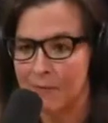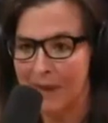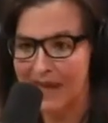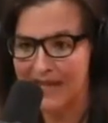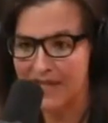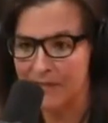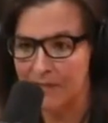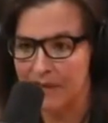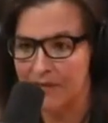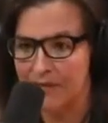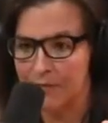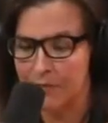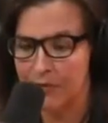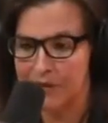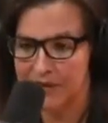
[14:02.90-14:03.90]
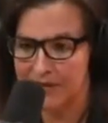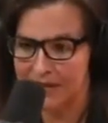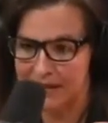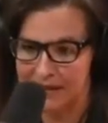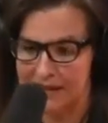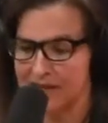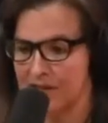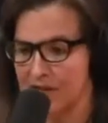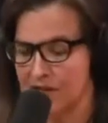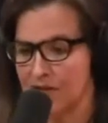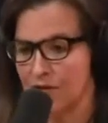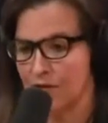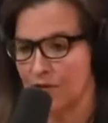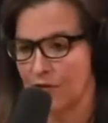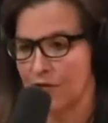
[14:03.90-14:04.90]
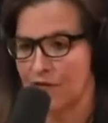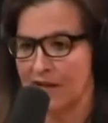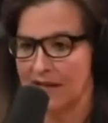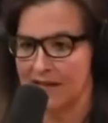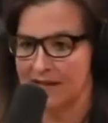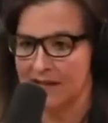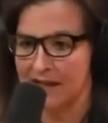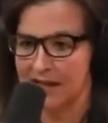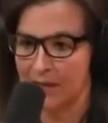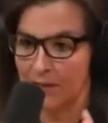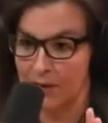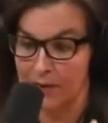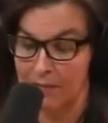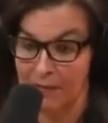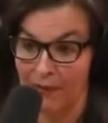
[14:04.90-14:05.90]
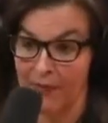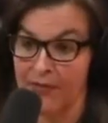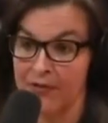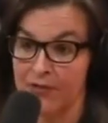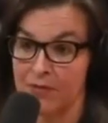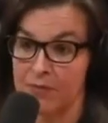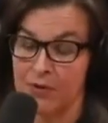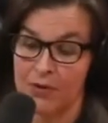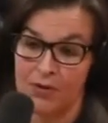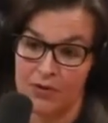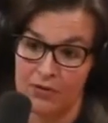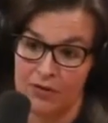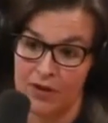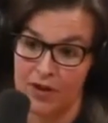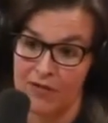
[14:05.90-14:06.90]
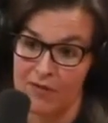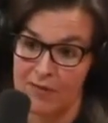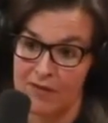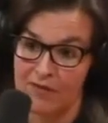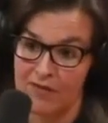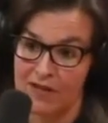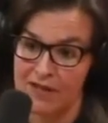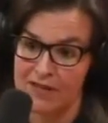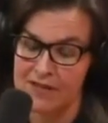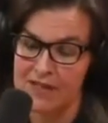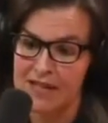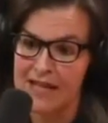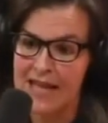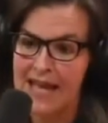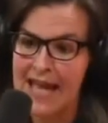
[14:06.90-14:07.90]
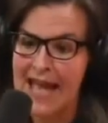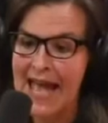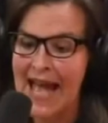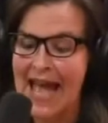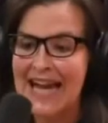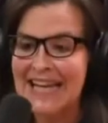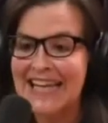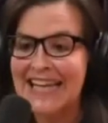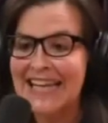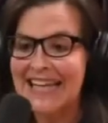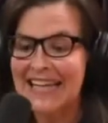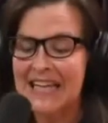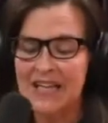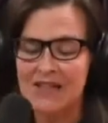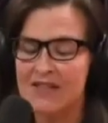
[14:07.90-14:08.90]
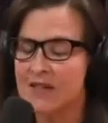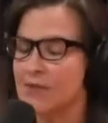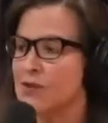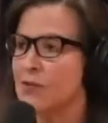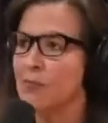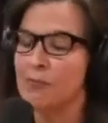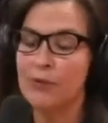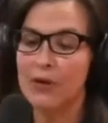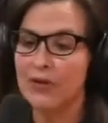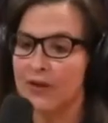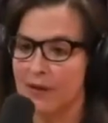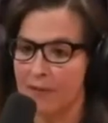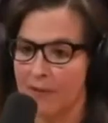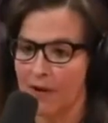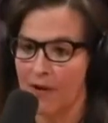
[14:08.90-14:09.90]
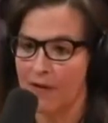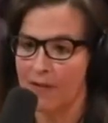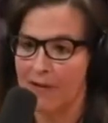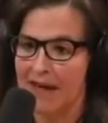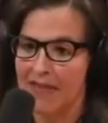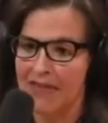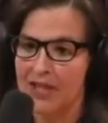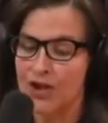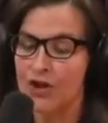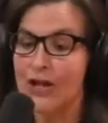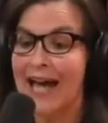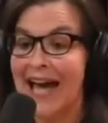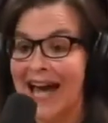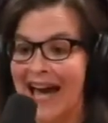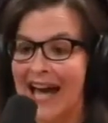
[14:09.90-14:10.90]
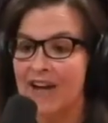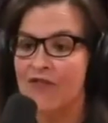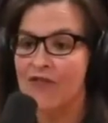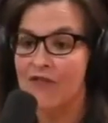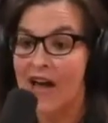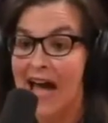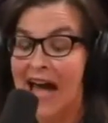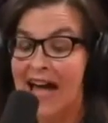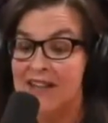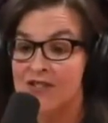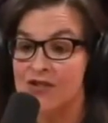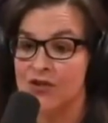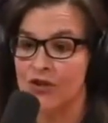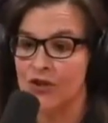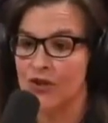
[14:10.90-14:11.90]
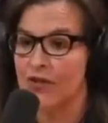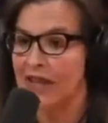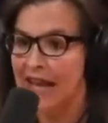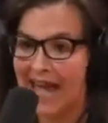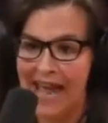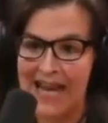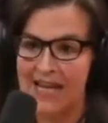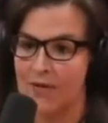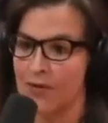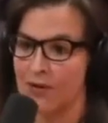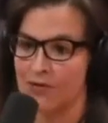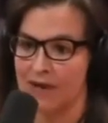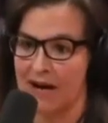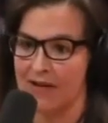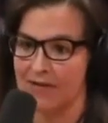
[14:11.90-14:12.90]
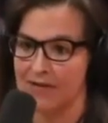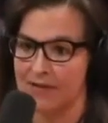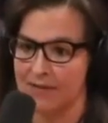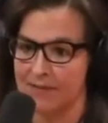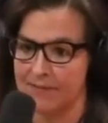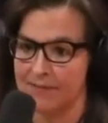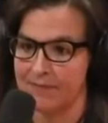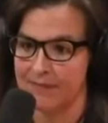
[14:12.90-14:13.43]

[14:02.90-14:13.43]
basement of the Princeton Institute for Advanced Study where he built this computer with government funds. And because he was a brilliant polymath, he could add faster than anyone around him.